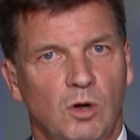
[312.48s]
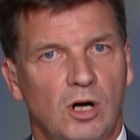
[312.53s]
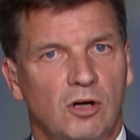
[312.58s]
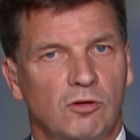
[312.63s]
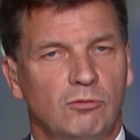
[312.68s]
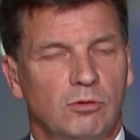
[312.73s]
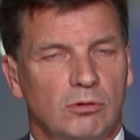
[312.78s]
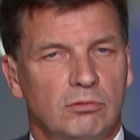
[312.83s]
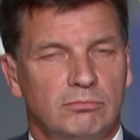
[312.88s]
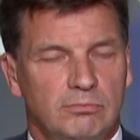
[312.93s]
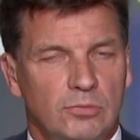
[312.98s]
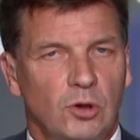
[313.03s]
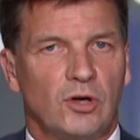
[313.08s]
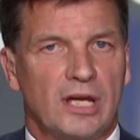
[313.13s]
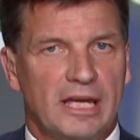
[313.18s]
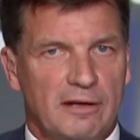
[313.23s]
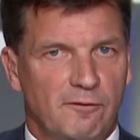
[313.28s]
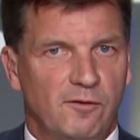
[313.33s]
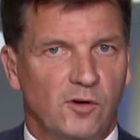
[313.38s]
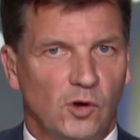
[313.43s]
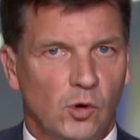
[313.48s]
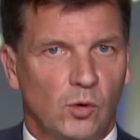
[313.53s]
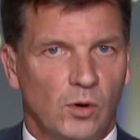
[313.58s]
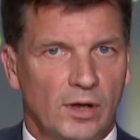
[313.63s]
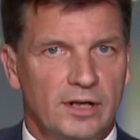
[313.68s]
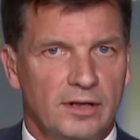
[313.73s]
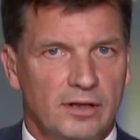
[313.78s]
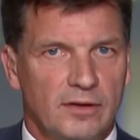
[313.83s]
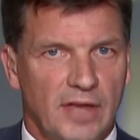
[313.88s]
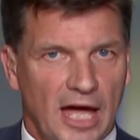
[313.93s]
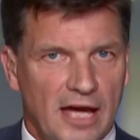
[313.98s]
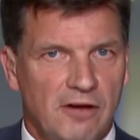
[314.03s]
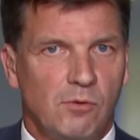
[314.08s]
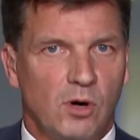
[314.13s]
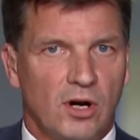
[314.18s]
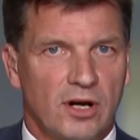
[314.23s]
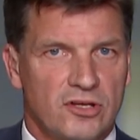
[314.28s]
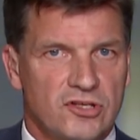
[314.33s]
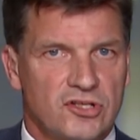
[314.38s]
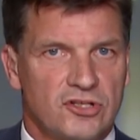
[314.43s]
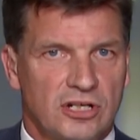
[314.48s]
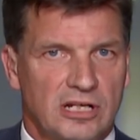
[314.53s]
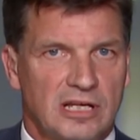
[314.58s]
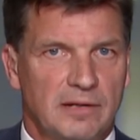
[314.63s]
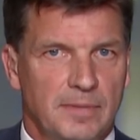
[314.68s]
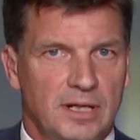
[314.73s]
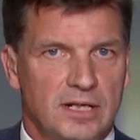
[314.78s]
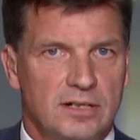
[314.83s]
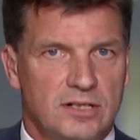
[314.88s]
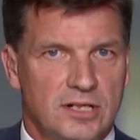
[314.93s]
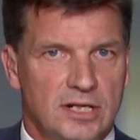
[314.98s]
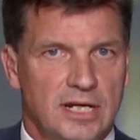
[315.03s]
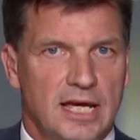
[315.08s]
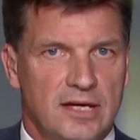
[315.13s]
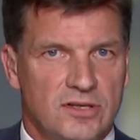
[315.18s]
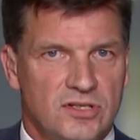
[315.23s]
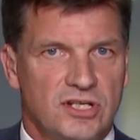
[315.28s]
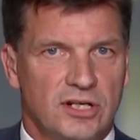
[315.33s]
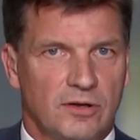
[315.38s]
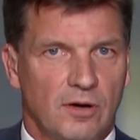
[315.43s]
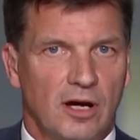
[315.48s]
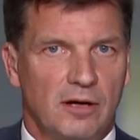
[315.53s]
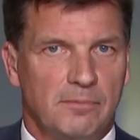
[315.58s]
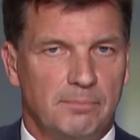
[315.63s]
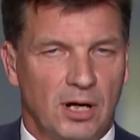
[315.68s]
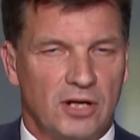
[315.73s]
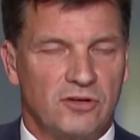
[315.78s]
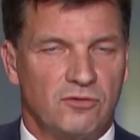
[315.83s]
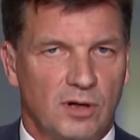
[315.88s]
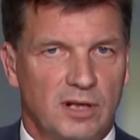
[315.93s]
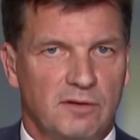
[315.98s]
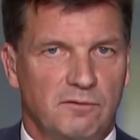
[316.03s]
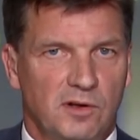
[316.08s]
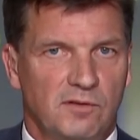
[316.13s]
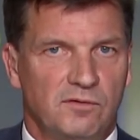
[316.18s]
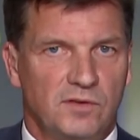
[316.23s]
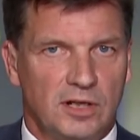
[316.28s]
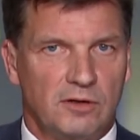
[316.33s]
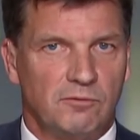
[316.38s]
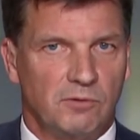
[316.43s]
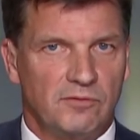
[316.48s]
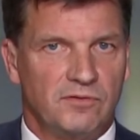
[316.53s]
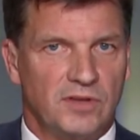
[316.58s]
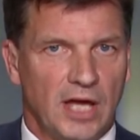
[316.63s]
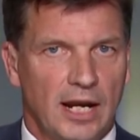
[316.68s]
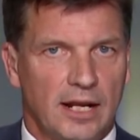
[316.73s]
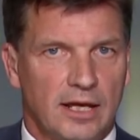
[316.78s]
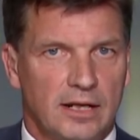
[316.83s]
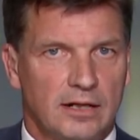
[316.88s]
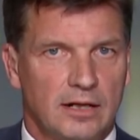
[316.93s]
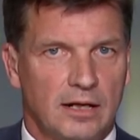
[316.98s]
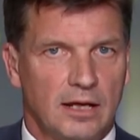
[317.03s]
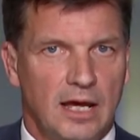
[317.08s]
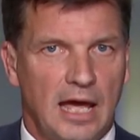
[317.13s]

Well, looking forward, they want us to commit to net zero by 2050, and we've done it.